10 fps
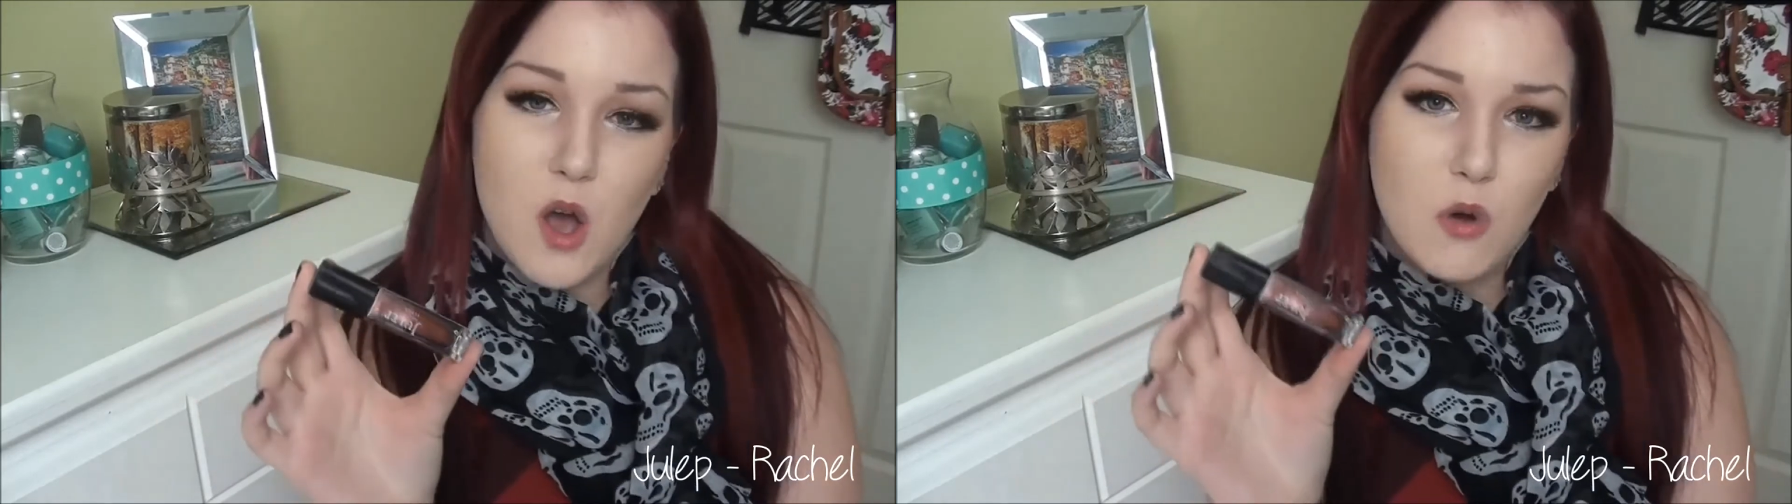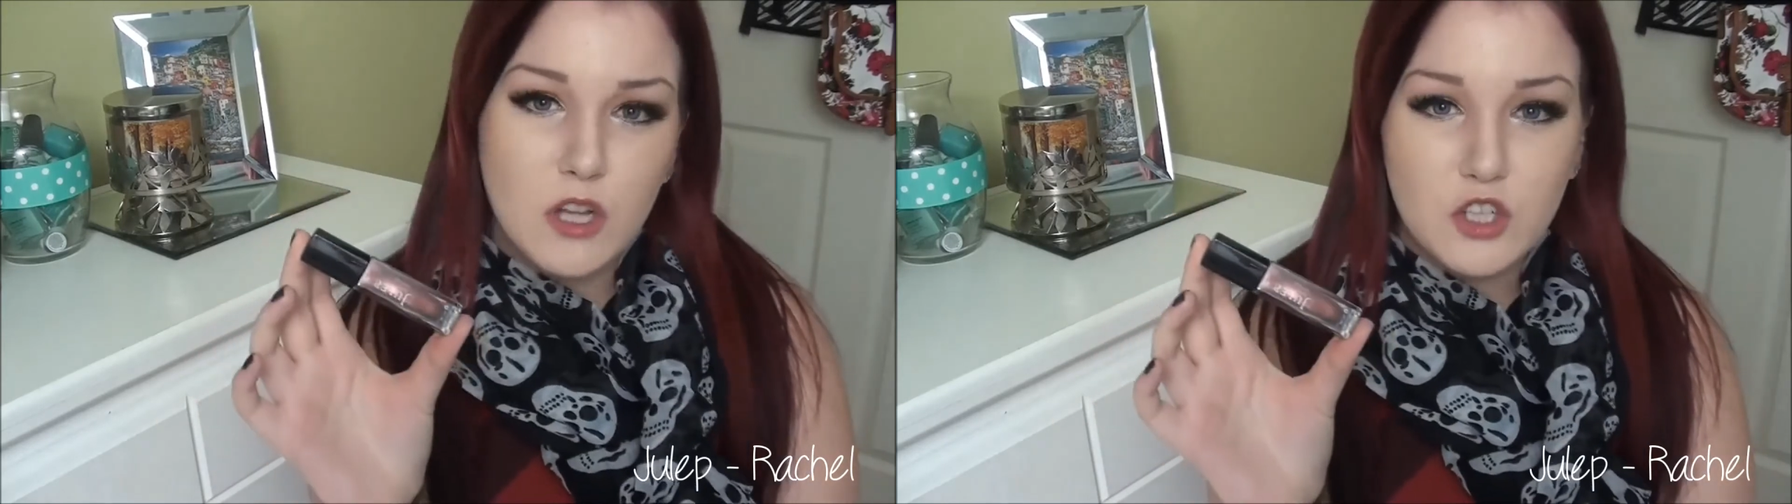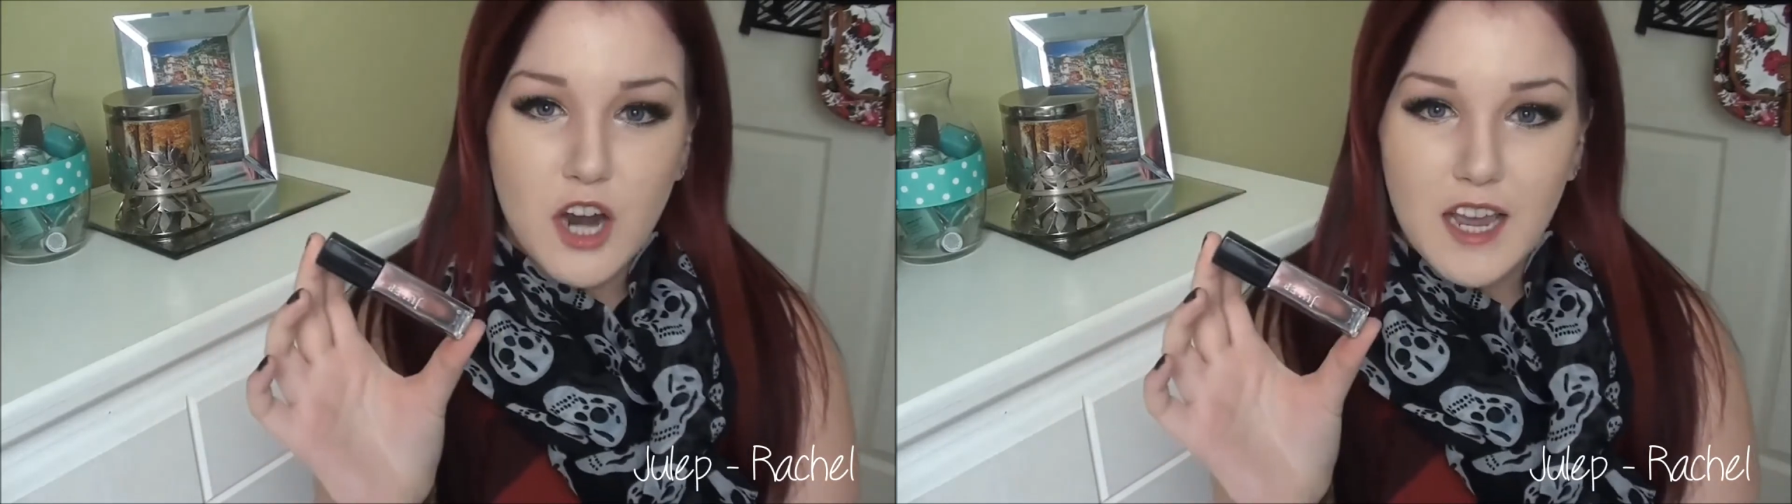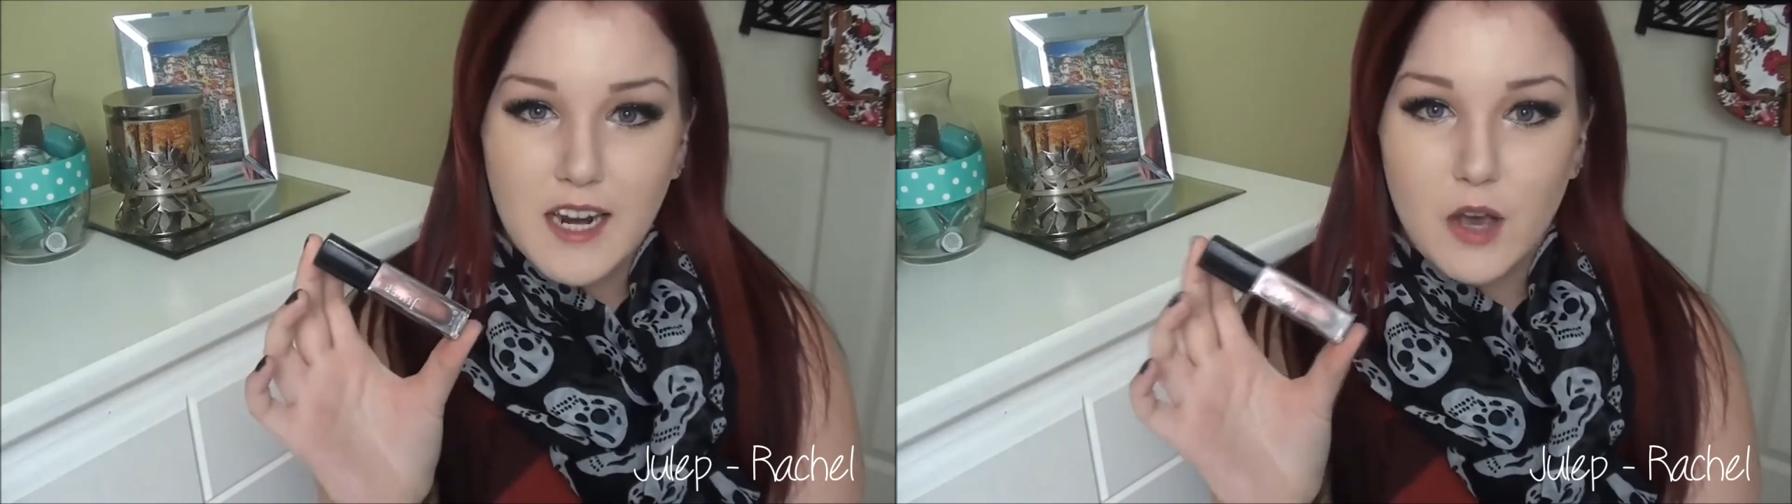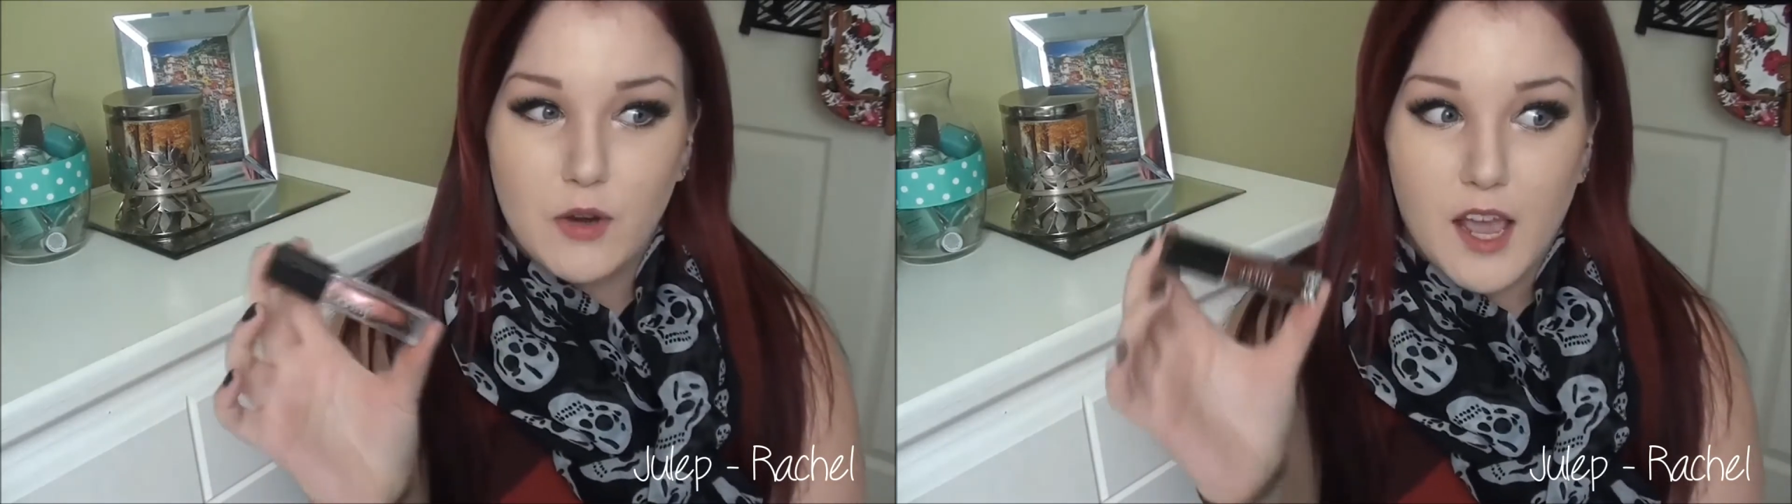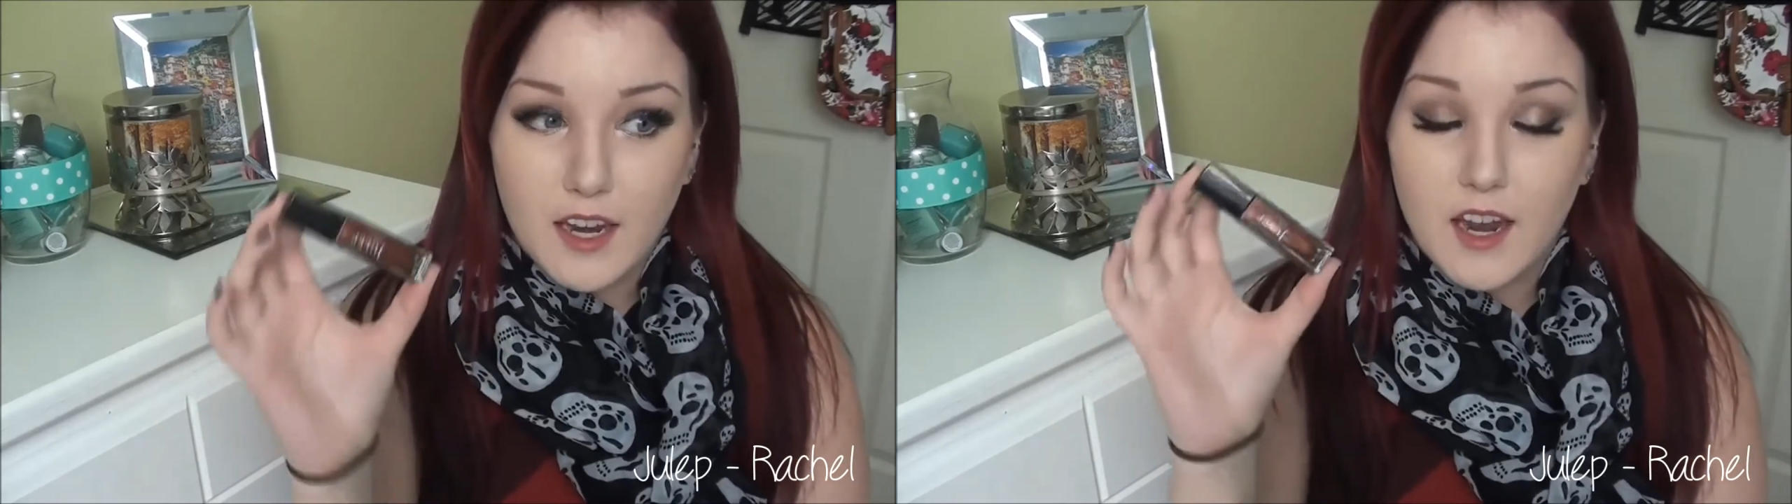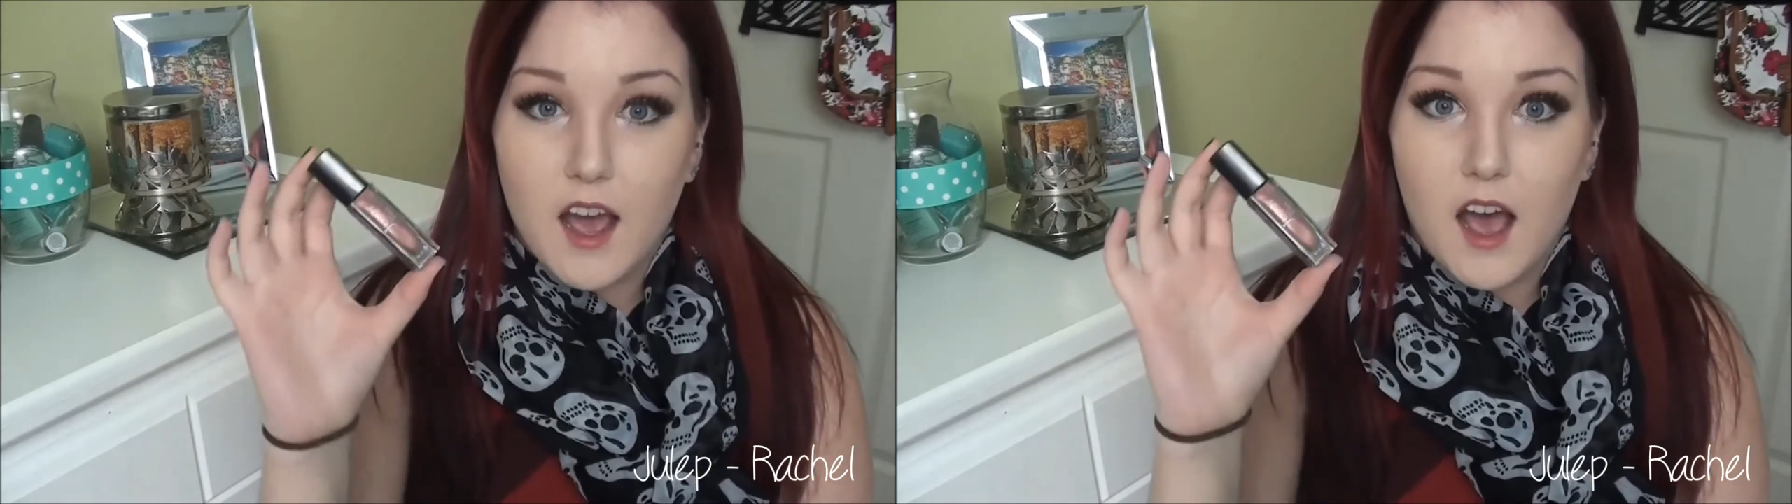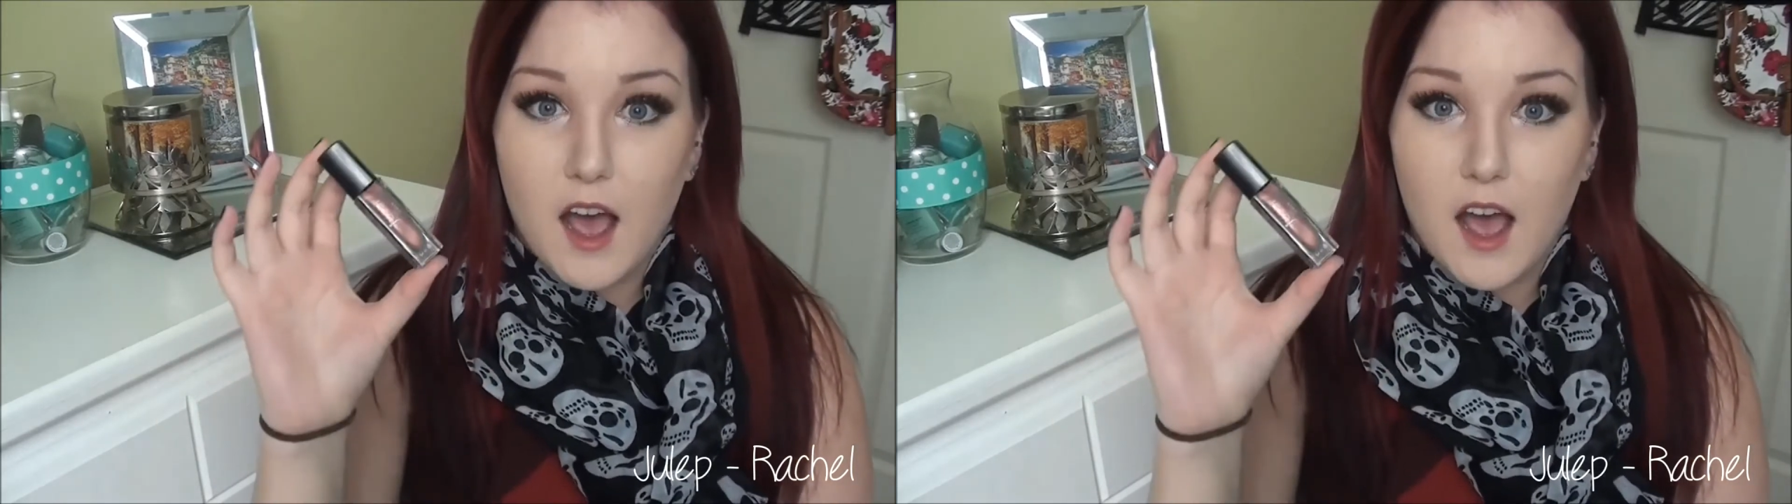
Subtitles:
oh, I'll try it out, and